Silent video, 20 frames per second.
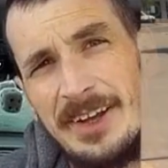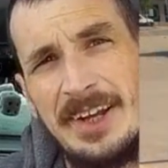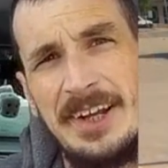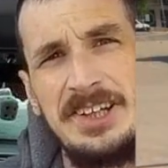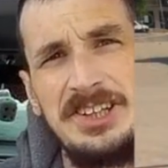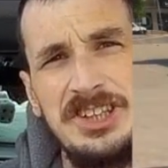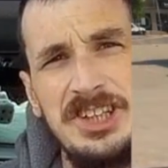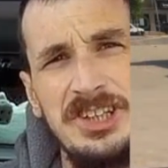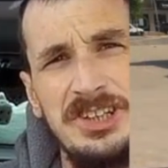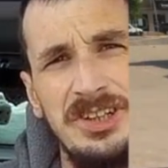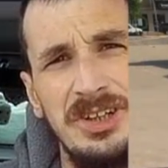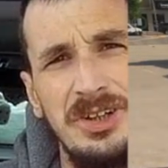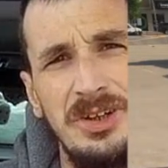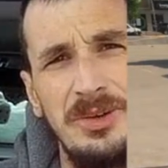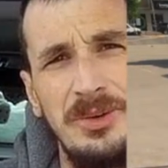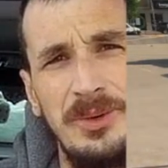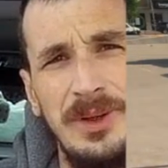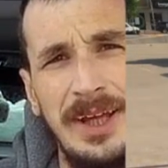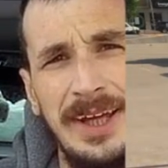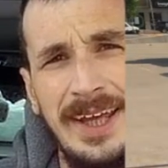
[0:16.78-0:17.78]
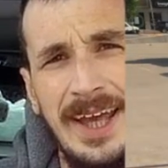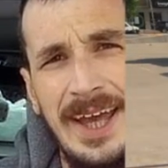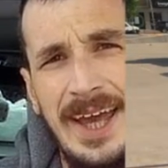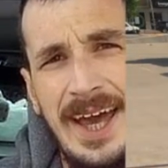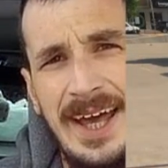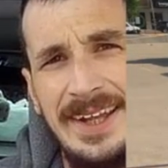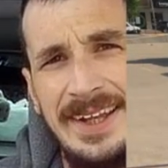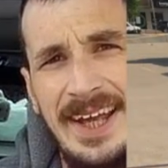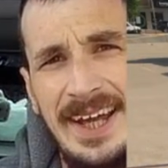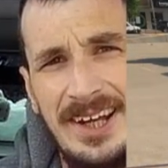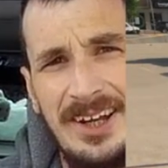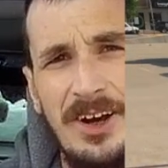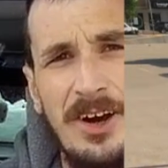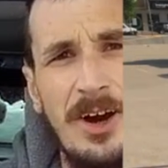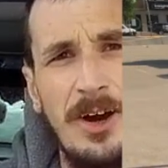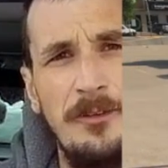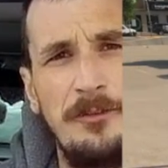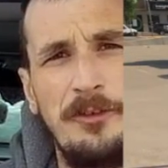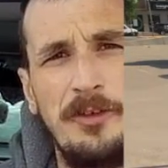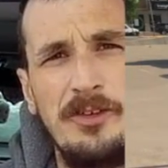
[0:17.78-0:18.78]
I should do, like, I had that
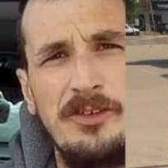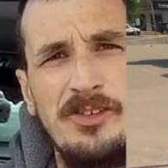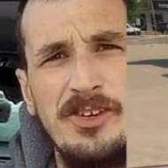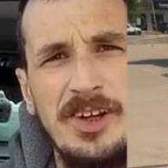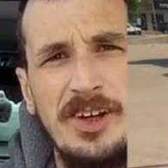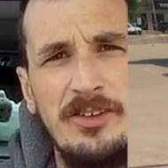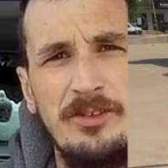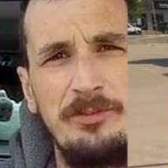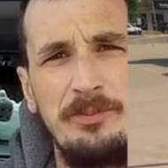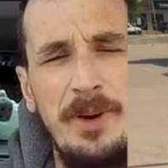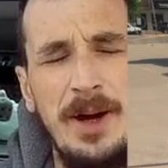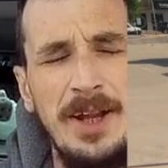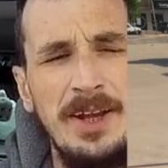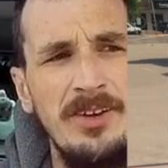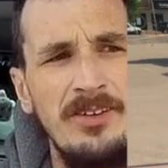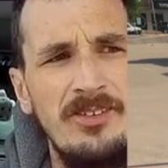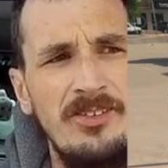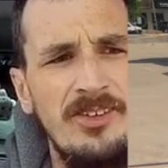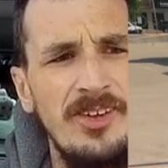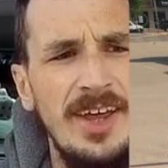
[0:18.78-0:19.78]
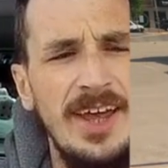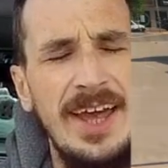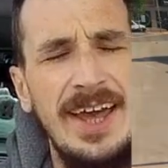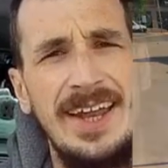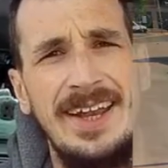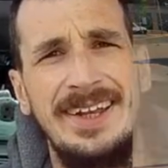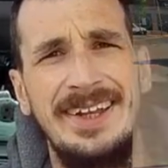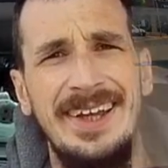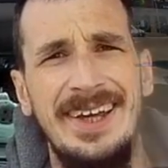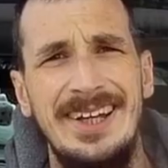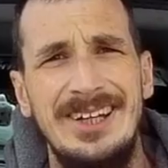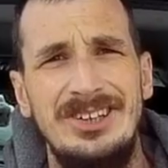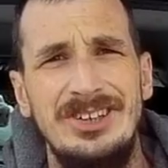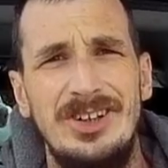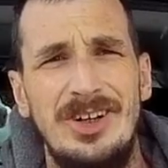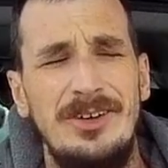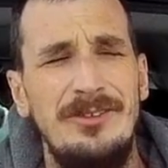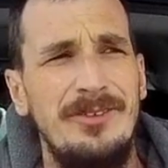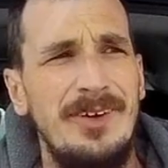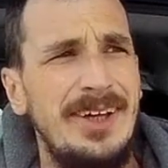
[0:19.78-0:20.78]
car for 6 months and I
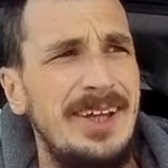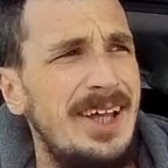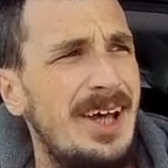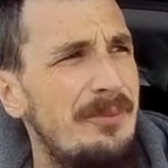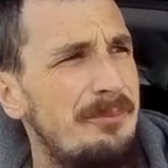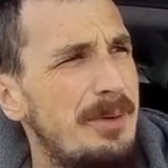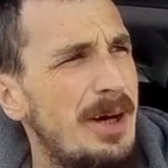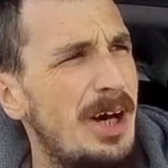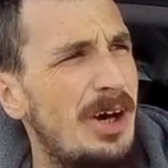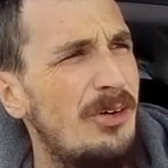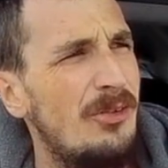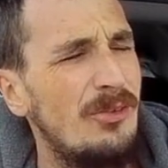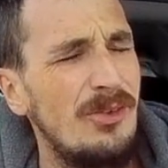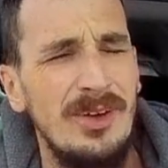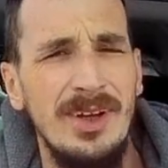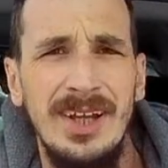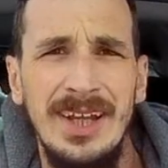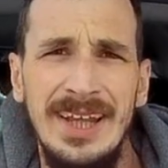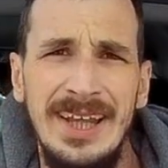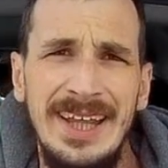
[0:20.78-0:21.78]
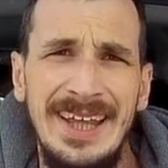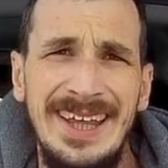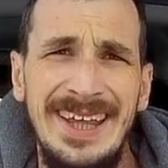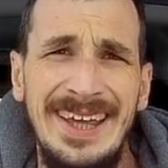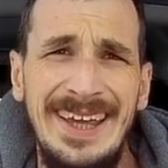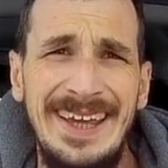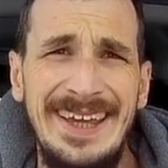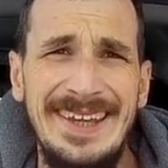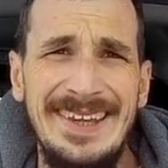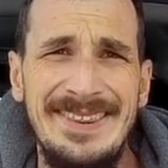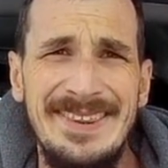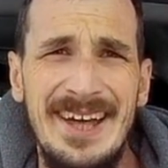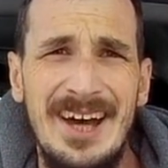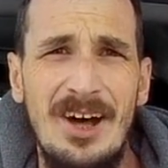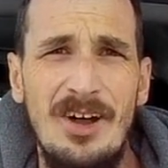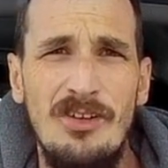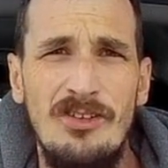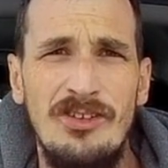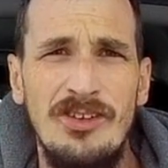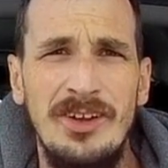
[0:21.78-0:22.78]
drove it about
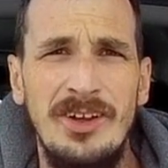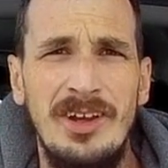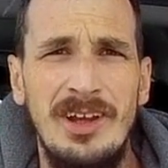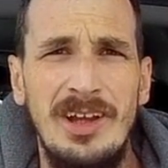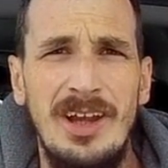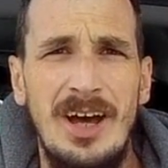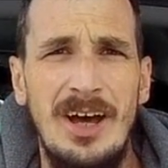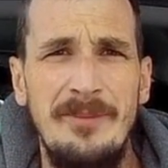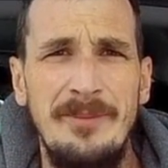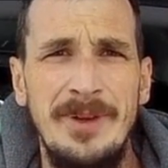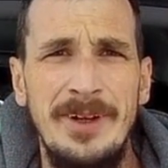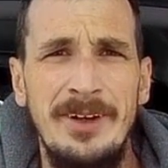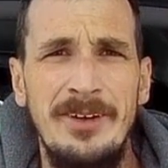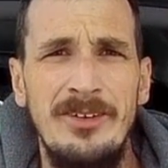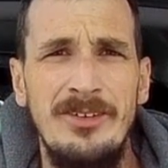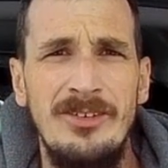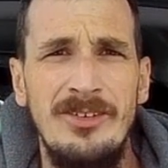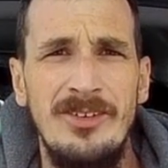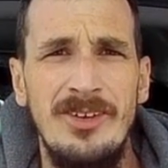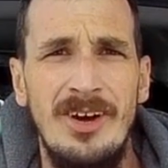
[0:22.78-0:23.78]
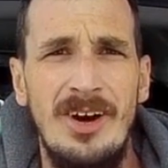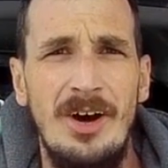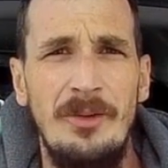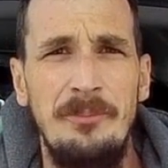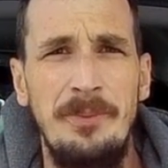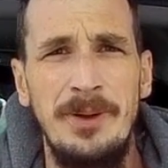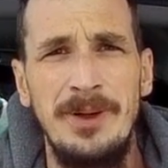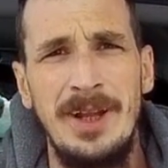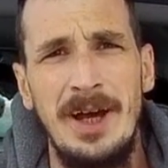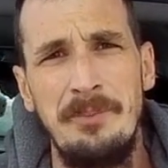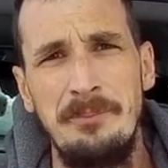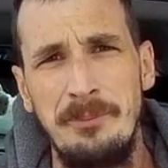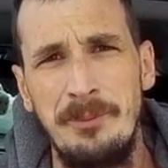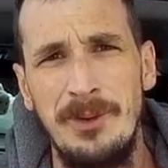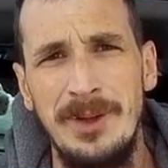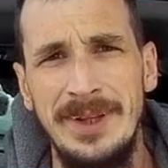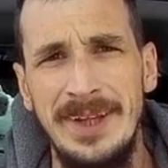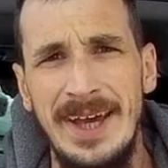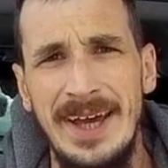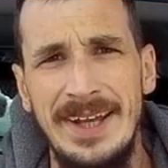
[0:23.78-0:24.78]
8,000 kilometers. I'll put up
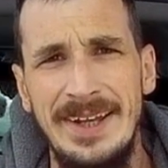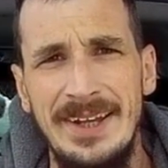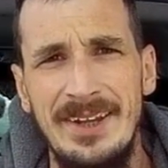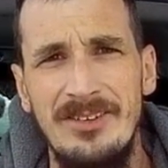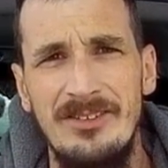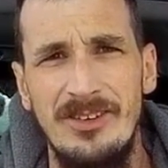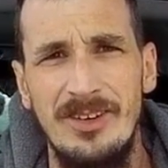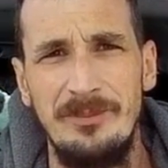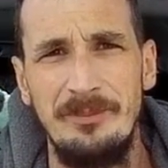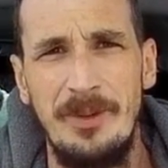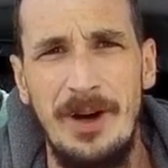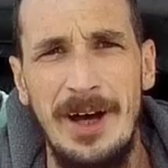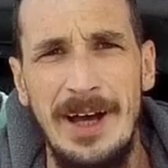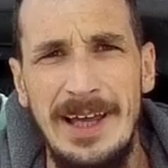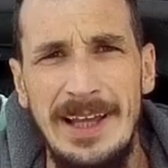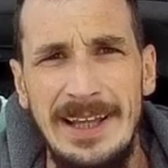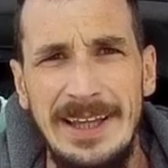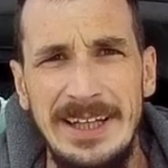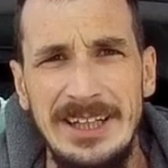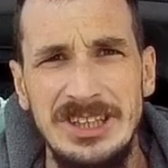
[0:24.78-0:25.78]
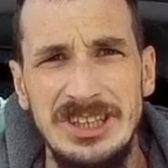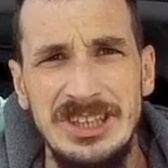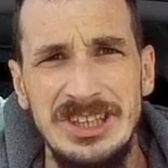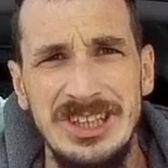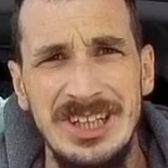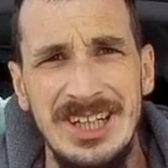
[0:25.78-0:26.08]
what that is in mileage.